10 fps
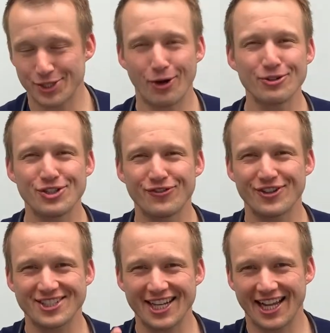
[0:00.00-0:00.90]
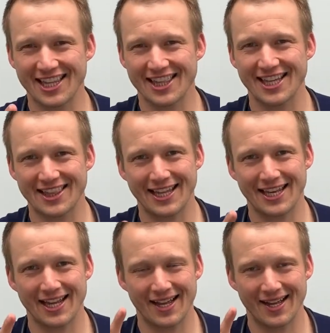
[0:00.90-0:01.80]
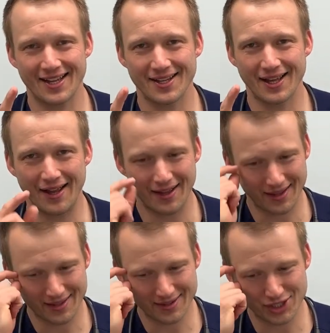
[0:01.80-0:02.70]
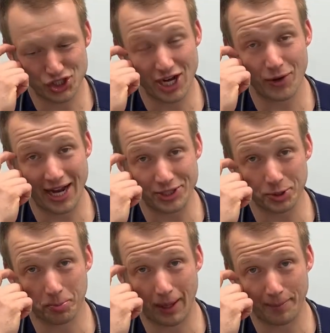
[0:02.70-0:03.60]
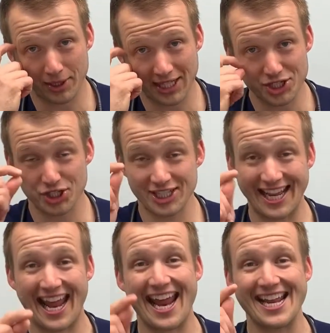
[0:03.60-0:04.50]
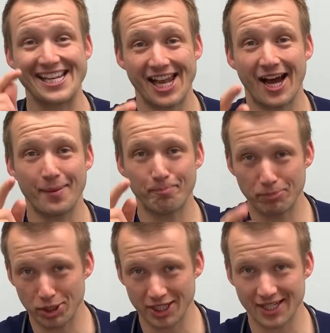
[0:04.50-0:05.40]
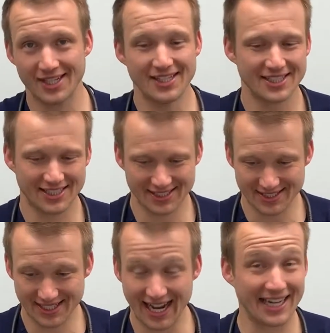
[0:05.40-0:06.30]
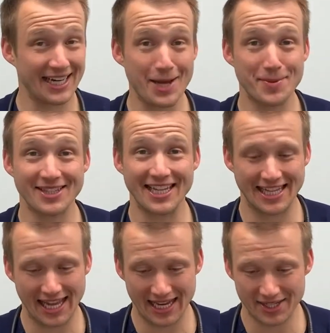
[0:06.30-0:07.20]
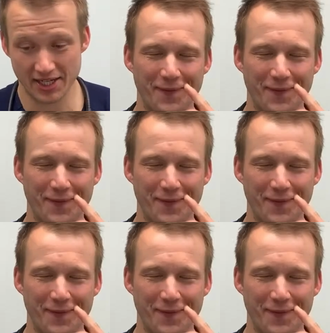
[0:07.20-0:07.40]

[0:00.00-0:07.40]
don't you for a second think that the geriatric population cannot boogie, because dag nabbit, they can.